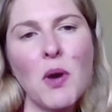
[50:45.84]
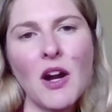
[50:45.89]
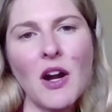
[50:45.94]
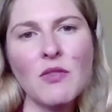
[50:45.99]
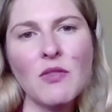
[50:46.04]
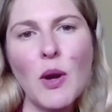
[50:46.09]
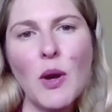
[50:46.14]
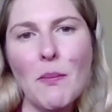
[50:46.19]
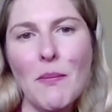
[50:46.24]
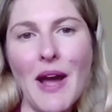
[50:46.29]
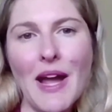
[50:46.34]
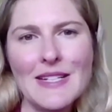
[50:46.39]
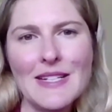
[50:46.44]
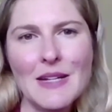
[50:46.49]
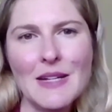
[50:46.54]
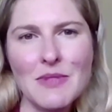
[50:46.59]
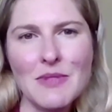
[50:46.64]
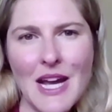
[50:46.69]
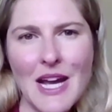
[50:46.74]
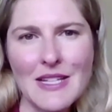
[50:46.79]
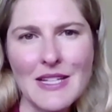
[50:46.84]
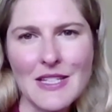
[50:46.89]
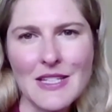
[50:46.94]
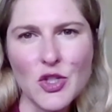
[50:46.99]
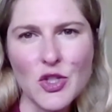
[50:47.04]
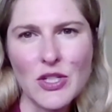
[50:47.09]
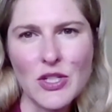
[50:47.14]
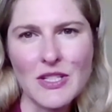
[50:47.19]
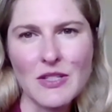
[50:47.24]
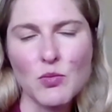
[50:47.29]
there's so many different
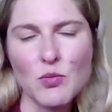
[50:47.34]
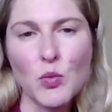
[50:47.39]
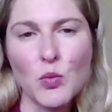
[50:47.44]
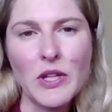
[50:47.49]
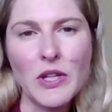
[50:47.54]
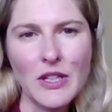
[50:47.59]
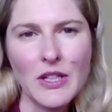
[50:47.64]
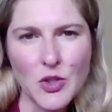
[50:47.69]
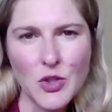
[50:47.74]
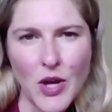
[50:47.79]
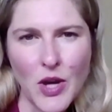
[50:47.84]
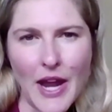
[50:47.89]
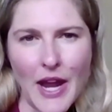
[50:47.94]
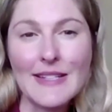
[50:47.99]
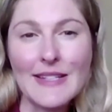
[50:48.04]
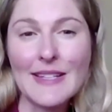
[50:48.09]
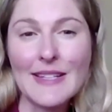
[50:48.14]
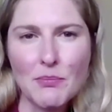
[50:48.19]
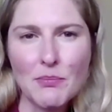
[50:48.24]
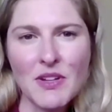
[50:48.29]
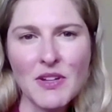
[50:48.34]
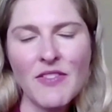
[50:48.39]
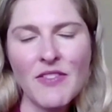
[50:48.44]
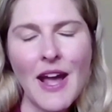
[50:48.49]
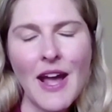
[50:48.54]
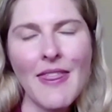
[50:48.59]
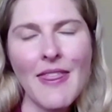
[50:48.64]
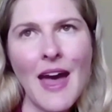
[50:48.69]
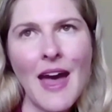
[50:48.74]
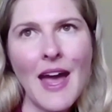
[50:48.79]
products and things that you could be
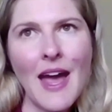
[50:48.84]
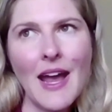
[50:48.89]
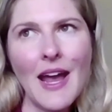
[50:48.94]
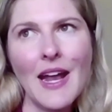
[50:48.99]
doing.